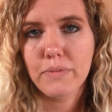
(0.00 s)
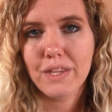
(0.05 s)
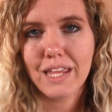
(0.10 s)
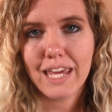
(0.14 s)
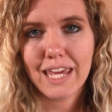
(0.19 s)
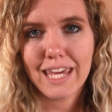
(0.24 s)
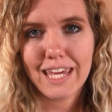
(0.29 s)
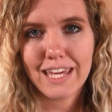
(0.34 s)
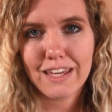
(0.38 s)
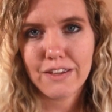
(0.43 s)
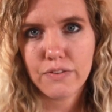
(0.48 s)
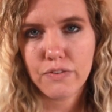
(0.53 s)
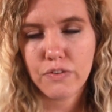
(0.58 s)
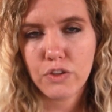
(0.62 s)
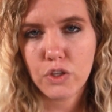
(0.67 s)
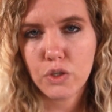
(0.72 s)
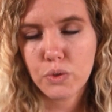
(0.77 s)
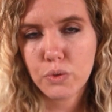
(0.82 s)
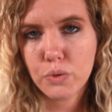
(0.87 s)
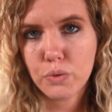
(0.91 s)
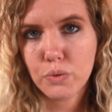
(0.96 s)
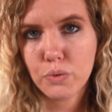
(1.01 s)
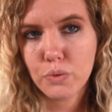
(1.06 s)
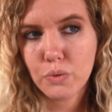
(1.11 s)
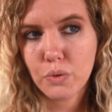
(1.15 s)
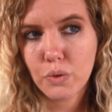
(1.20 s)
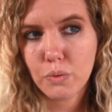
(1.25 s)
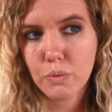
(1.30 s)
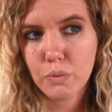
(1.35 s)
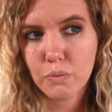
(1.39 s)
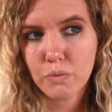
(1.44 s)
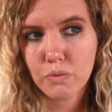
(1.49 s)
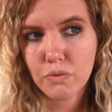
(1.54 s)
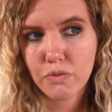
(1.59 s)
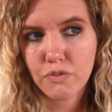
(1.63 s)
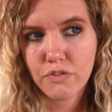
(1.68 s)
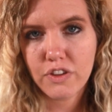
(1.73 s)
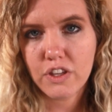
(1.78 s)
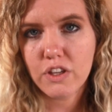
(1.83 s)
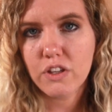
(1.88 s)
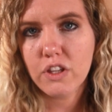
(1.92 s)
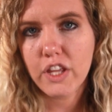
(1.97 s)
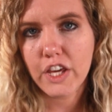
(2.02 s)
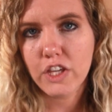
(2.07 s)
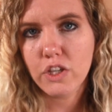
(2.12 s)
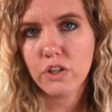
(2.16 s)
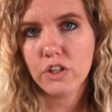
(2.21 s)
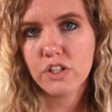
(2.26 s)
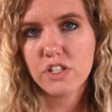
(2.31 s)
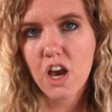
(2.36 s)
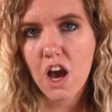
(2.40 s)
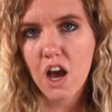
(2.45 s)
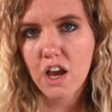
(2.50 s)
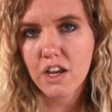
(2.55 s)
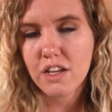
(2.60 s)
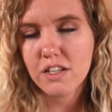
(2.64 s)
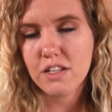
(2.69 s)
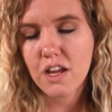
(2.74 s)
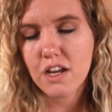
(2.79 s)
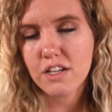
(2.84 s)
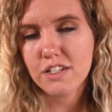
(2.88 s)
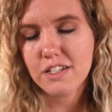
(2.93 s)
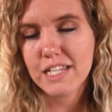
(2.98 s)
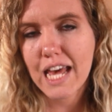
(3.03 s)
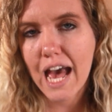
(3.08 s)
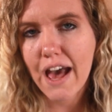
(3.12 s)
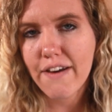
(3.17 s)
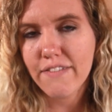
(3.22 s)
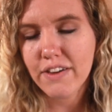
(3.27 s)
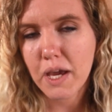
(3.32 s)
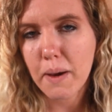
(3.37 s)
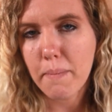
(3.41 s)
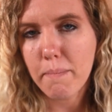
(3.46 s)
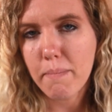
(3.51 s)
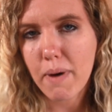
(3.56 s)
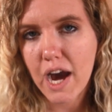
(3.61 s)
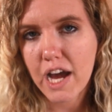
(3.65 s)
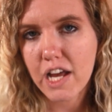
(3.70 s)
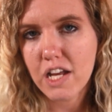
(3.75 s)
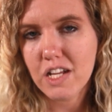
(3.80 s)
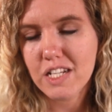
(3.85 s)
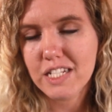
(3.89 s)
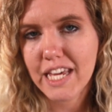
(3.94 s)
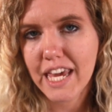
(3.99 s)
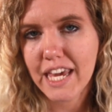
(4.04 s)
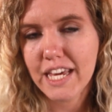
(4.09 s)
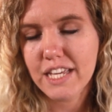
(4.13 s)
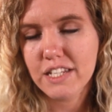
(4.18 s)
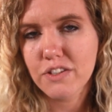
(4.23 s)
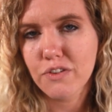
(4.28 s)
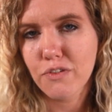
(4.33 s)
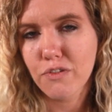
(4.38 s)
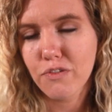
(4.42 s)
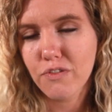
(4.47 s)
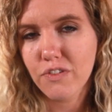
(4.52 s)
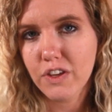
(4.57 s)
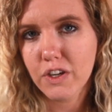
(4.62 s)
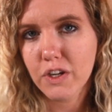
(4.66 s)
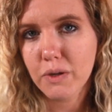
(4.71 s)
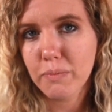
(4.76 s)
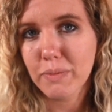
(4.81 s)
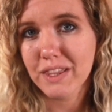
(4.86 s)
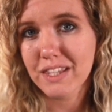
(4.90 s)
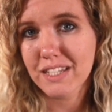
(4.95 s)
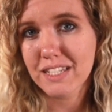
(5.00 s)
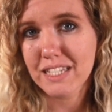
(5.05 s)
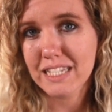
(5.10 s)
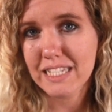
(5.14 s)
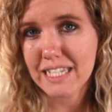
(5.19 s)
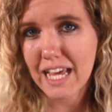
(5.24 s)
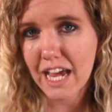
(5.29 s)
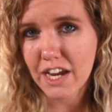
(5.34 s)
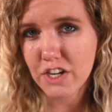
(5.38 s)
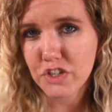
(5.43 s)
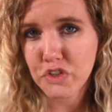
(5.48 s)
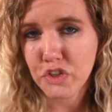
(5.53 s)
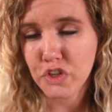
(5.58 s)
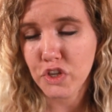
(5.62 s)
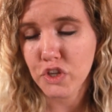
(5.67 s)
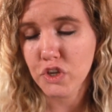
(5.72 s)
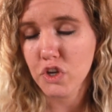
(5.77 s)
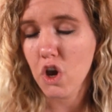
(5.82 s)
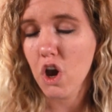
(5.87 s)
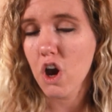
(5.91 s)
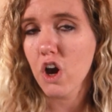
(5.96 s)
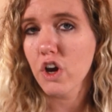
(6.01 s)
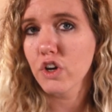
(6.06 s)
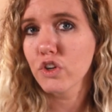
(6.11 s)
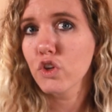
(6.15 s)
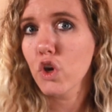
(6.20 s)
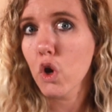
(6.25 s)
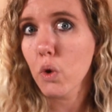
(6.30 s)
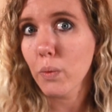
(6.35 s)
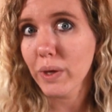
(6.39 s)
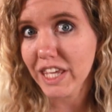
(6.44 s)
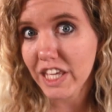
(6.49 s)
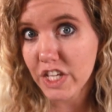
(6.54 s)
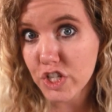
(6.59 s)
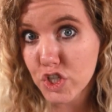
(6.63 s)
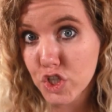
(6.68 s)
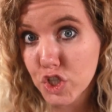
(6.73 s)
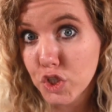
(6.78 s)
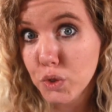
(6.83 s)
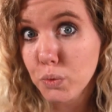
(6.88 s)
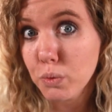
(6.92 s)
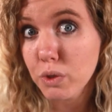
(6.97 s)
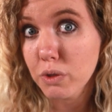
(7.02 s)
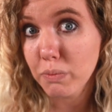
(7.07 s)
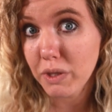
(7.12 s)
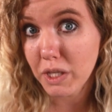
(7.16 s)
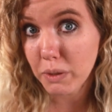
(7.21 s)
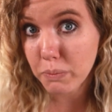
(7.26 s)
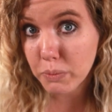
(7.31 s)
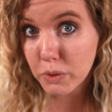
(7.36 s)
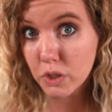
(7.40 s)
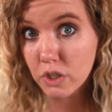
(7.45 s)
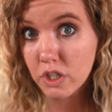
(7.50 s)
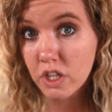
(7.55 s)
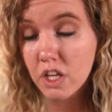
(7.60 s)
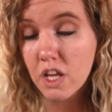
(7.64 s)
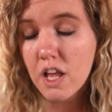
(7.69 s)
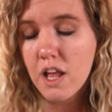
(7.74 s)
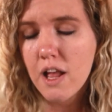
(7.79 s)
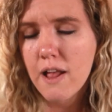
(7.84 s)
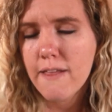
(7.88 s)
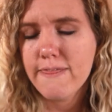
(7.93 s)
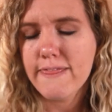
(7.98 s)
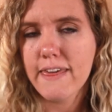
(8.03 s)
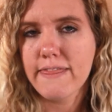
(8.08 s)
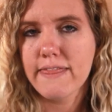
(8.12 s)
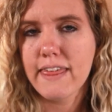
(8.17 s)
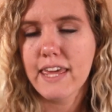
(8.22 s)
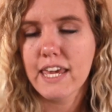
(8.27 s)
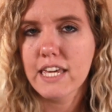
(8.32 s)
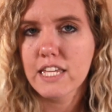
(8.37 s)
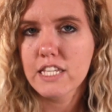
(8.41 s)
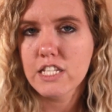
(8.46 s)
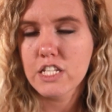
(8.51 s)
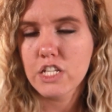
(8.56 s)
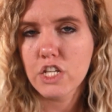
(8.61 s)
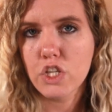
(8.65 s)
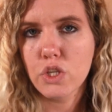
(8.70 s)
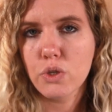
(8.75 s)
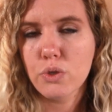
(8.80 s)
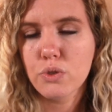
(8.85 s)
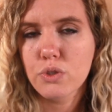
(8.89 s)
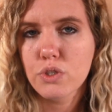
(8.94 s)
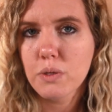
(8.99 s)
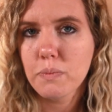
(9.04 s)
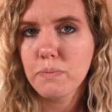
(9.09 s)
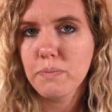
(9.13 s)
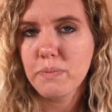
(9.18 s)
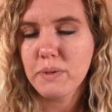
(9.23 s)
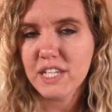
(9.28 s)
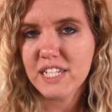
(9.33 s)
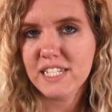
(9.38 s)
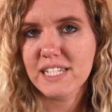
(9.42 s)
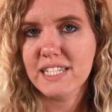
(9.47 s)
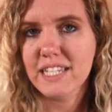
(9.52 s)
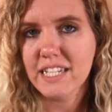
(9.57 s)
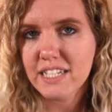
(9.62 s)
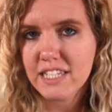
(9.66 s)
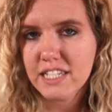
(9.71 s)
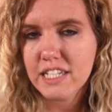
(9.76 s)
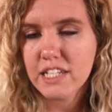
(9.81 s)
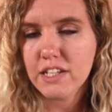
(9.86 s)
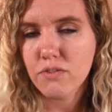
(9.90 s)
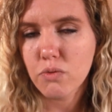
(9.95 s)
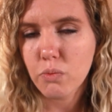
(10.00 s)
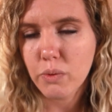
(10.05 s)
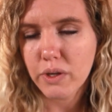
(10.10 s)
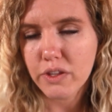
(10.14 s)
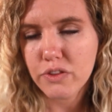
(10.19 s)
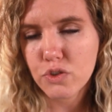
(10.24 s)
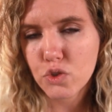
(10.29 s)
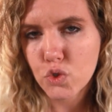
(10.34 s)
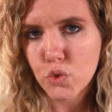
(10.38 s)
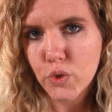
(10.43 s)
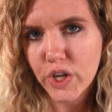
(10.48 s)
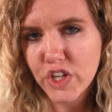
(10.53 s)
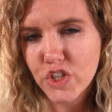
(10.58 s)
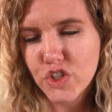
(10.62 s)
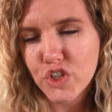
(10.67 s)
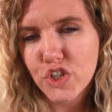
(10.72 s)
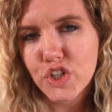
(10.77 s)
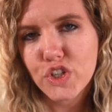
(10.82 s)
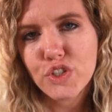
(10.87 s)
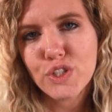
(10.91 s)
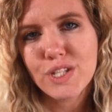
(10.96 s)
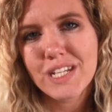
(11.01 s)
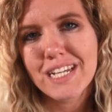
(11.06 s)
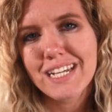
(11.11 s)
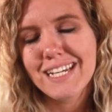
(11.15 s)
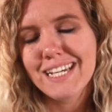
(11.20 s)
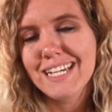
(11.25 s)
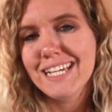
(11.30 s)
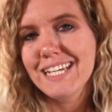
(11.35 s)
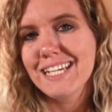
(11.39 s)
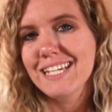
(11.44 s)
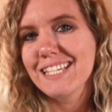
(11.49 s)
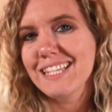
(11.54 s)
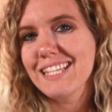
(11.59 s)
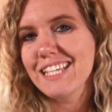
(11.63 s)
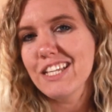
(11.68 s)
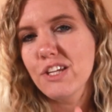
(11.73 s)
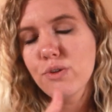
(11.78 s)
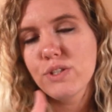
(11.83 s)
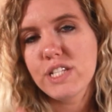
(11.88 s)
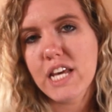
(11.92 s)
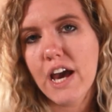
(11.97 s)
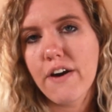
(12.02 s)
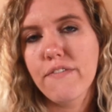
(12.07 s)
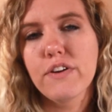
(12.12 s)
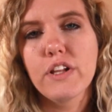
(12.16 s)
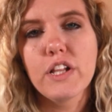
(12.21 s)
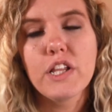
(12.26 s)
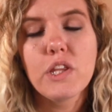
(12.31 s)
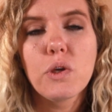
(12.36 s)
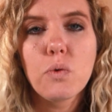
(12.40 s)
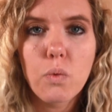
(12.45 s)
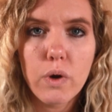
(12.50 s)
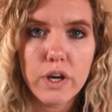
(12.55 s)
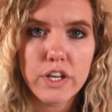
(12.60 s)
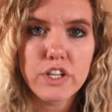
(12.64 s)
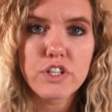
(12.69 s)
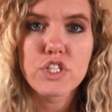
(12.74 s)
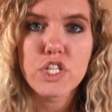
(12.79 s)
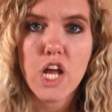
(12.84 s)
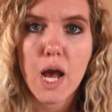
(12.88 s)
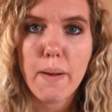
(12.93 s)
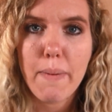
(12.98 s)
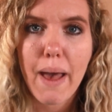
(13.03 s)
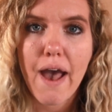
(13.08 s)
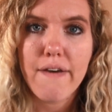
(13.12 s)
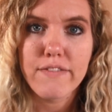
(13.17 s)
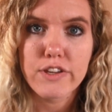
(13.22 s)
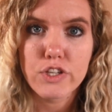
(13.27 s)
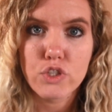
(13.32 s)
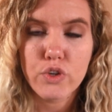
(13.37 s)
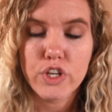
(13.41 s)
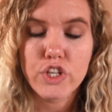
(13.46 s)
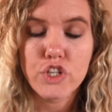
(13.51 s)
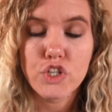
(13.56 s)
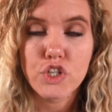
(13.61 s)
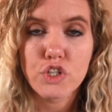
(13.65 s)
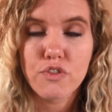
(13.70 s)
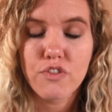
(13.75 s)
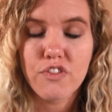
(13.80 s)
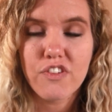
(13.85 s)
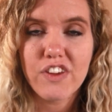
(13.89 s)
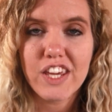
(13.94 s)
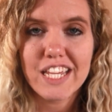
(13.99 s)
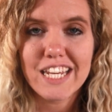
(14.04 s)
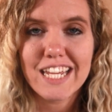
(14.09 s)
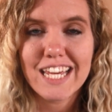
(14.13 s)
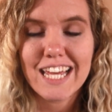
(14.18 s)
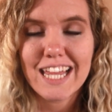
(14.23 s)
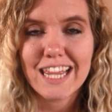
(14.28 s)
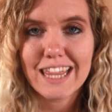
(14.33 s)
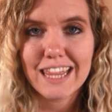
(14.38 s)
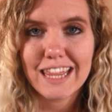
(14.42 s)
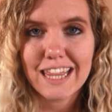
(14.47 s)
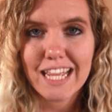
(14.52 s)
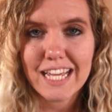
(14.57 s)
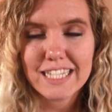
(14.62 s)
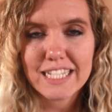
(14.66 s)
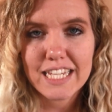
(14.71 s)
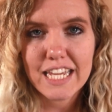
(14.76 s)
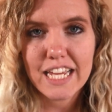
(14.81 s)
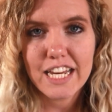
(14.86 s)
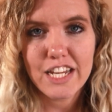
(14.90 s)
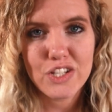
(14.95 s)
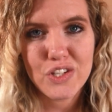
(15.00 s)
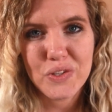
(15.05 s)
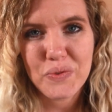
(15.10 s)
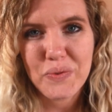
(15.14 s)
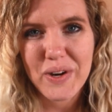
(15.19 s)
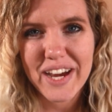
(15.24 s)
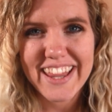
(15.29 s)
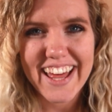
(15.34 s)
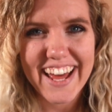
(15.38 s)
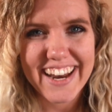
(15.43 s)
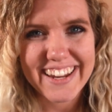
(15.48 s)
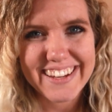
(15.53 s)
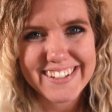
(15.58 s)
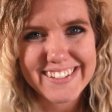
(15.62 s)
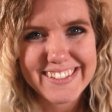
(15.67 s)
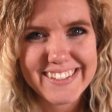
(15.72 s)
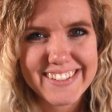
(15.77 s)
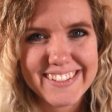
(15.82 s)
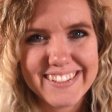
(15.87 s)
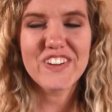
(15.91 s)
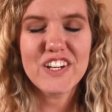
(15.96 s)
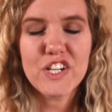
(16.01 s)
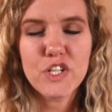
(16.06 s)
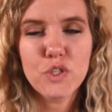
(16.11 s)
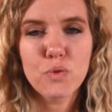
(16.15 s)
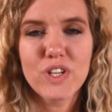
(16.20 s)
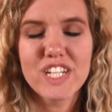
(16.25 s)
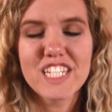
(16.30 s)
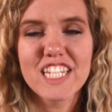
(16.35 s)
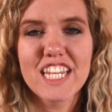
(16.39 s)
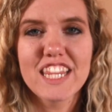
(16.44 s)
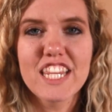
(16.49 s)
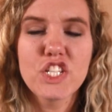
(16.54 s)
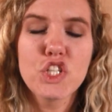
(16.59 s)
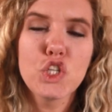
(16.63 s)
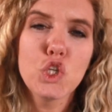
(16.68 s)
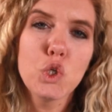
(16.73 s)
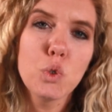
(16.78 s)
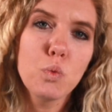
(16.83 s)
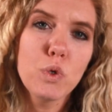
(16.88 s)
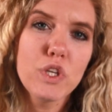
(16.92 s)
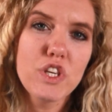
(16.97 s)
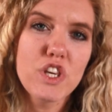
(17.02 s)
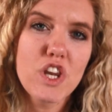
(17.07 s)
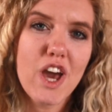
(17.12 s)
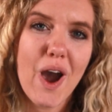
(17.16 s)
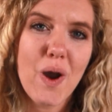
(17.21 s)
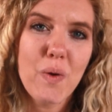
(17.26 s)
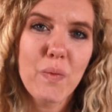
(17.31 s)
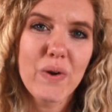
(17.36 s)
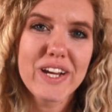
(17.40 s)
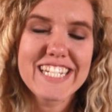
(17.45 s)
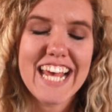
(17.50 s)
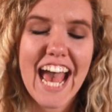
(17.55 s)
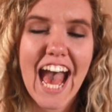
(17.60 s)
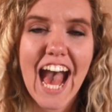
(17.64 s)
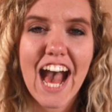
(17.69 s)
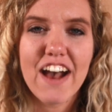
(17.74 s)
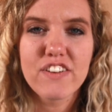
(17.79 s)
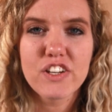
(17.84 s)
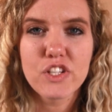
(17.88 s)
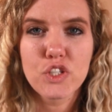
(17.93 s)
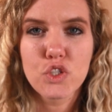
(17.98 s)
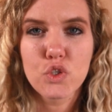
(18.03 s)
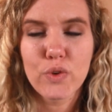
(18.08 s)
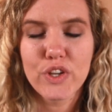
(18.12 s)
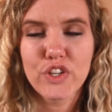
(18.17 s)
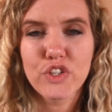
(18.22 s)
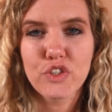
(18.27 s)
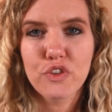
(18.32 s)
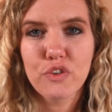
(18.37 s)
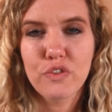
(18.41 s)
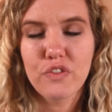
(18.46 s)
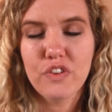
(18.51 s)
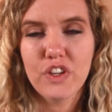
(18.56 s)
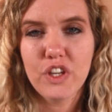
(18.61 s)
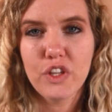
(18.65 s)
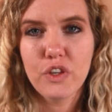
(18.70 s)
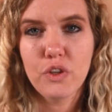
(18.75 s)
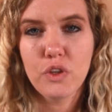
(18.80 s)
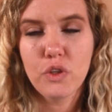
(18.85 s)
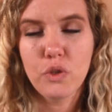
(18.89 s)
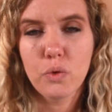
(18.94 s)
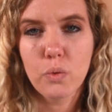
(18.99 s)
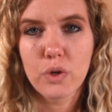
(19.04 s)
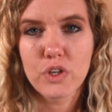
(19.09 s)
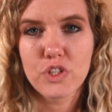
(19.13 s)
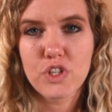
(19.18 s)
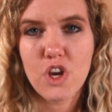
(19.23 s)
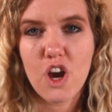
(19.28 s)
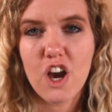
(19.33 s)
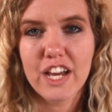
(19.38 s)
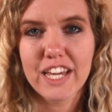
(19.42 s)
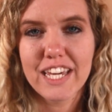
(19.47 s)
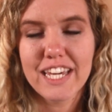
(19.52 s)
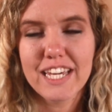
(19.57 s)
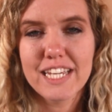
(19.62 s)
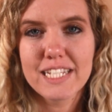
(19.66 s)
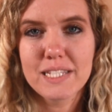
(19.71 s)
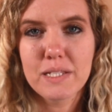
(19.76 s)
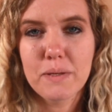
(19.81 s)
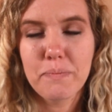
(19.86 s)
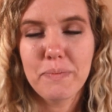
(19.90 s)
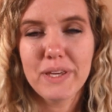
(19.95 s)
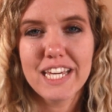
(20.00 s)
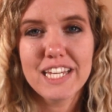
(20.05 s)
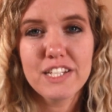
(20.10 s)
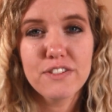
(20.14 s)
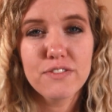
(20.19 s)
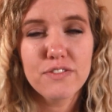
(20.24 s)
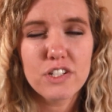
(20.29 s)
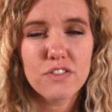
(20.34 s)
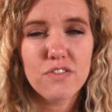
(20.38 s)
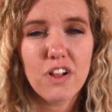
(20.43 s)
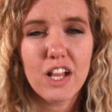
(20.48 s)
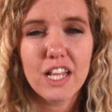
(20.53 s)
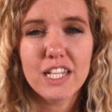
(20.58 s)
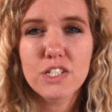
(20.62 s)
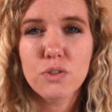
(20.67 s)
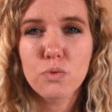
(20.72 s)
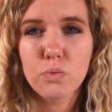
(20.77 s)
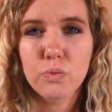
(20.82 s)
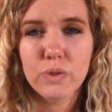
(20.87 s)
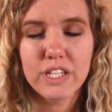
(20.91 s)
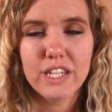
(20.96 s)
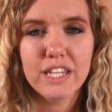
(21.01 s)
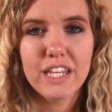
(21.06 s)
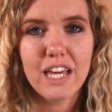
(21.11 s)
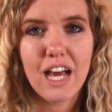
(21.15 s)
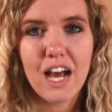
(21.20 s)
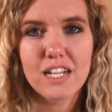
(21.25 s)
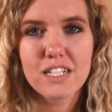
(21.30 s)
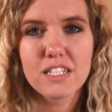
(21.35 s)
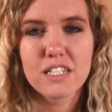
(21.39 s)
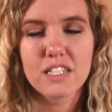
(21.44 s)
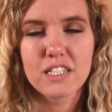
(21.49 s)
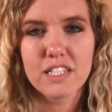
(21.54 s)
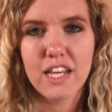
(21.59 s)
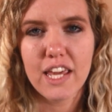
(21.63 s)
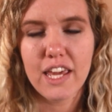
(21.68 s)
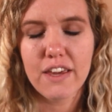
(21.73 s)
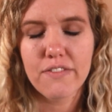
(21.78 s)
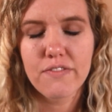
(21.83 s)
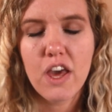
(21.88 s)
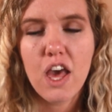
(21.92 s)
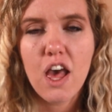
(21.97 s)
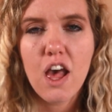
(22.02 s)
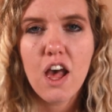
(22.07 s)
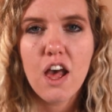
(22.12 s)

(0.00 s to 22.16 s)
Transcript: If you feel like your dog is not just having a mild case of fear, but this is actually an ongoing issue with people, that they continue to be sensitive with strangers, then you definitely want to stop having strangers feed. Let's get into why that is. The first reason that you would not want to have a stranger feed your dog is because, first of all, it's really unsafe.